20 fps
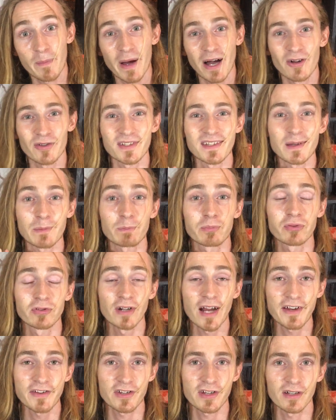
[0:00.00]
about
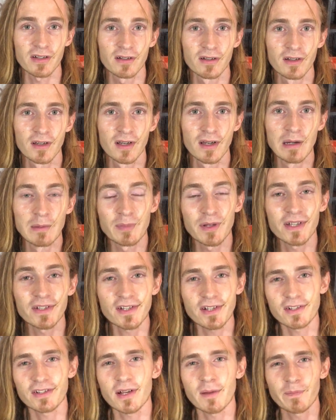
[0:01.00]
depression,
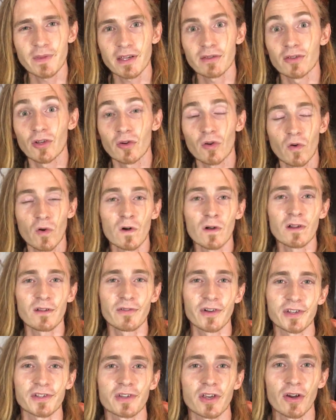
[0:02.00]
because it's something that all
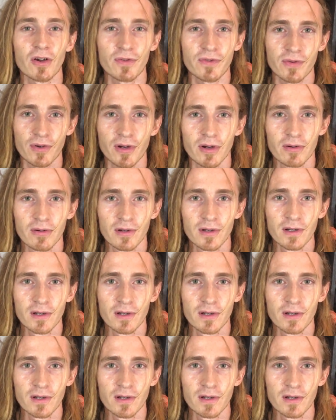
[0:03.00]
of us go through.